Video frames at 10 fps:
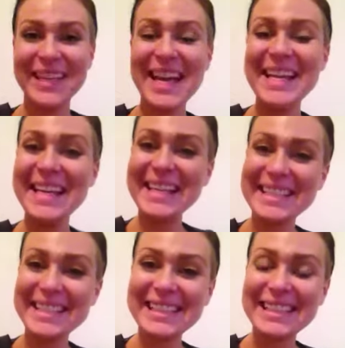Hi
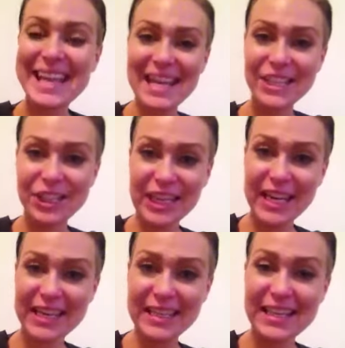guys, it's
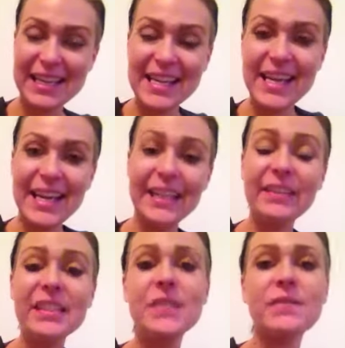TanaCae, and in
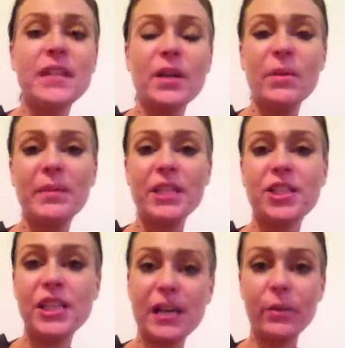this video I'm going to
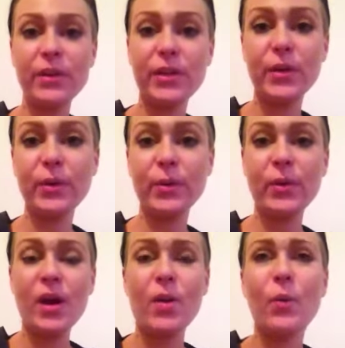share with you
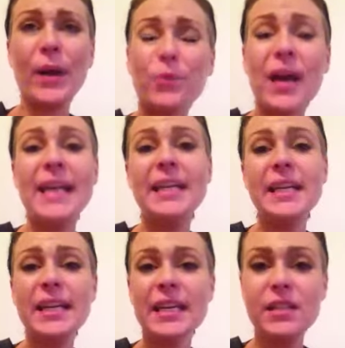why
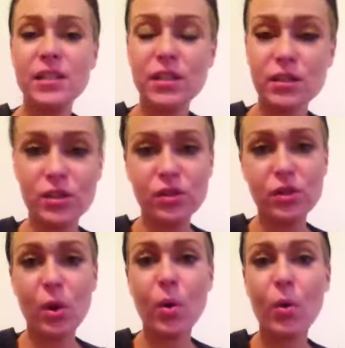writing is
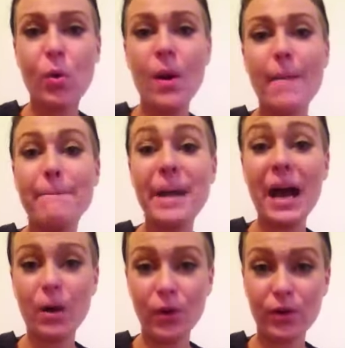so
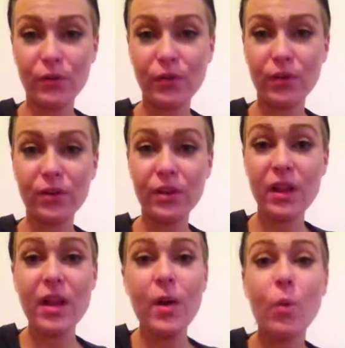powerful,
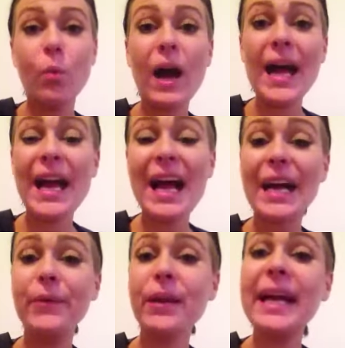why
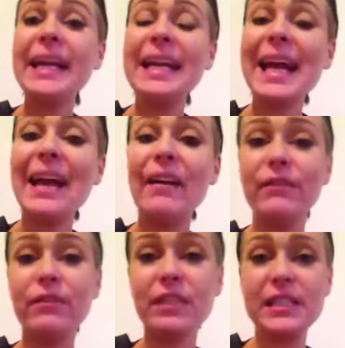I write
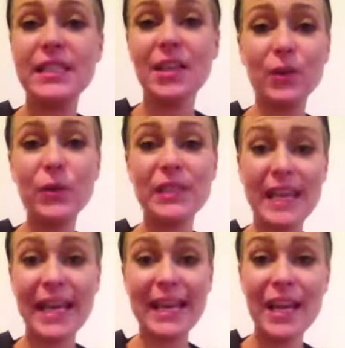every single
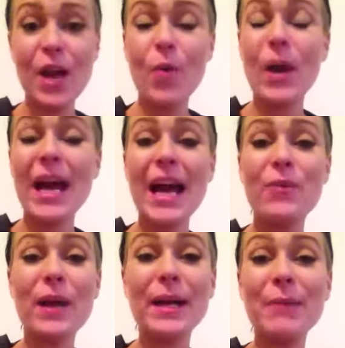day, why I
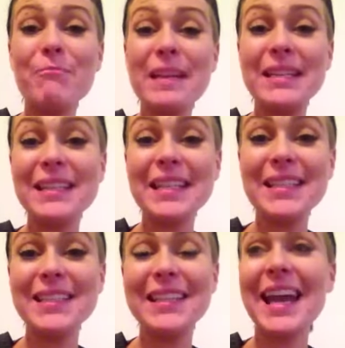recommend it
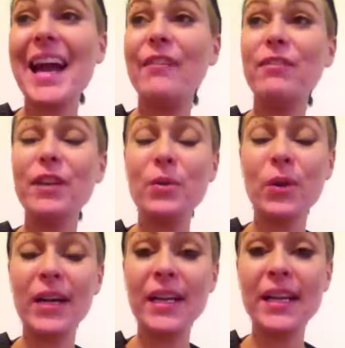to
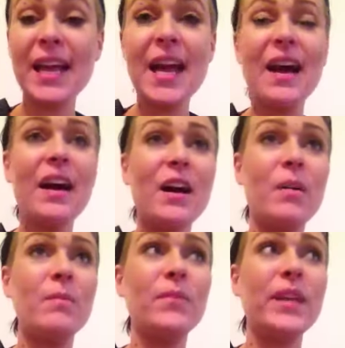everyone,
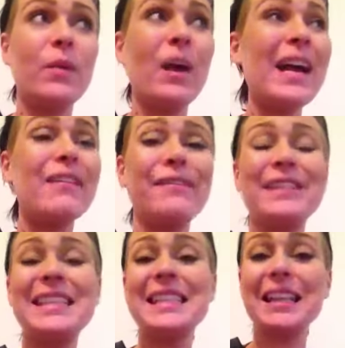um, why I
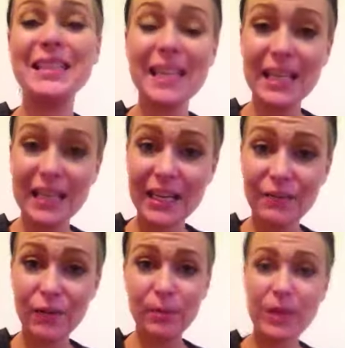facilitated it
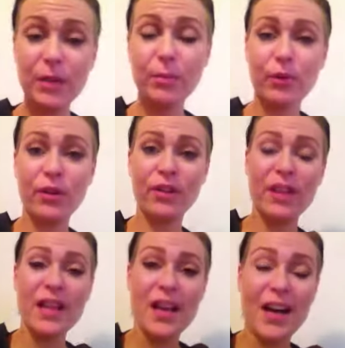for people
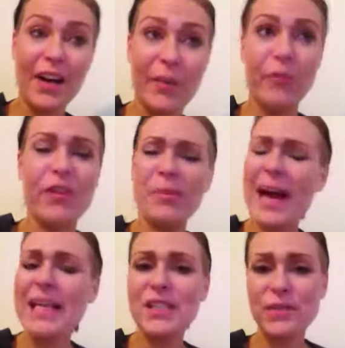um, for the
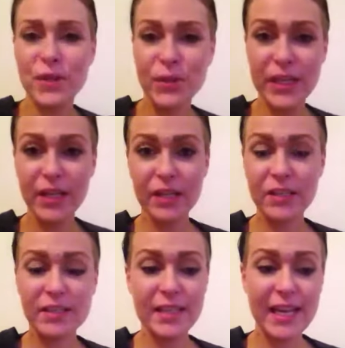past few
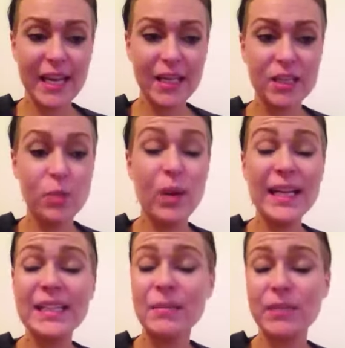years, and just why
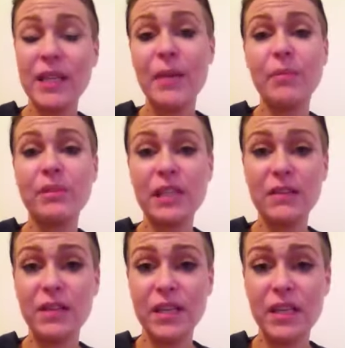it's something I
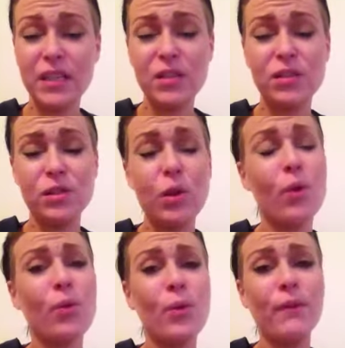believe in
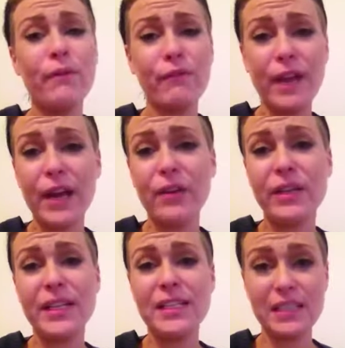so
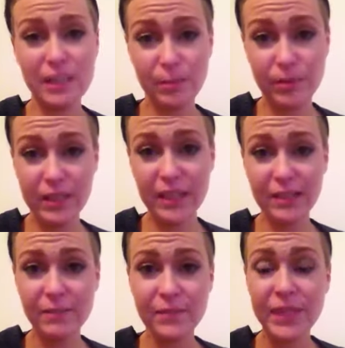very deeply.